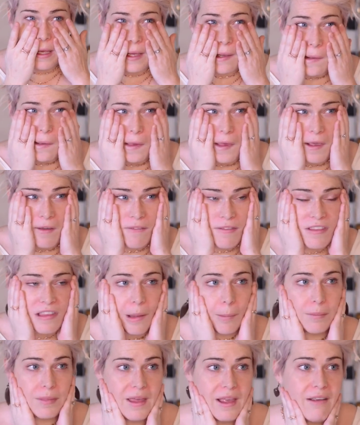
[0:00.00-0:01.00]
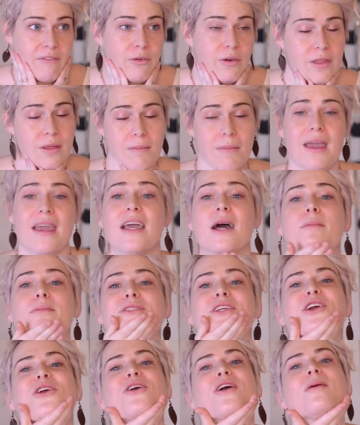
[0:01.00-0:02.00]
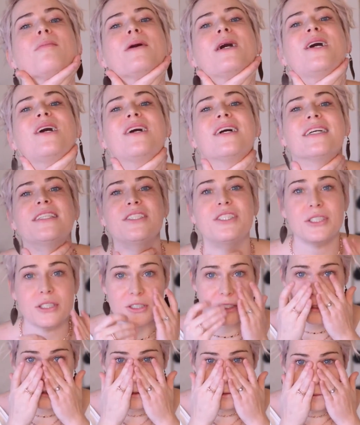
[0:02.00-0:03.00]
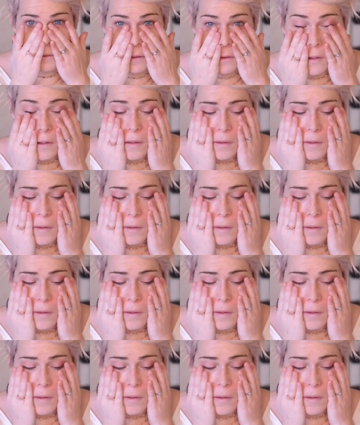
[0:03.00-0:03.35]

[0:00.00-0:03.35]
It gives something for the makeup to grip onto.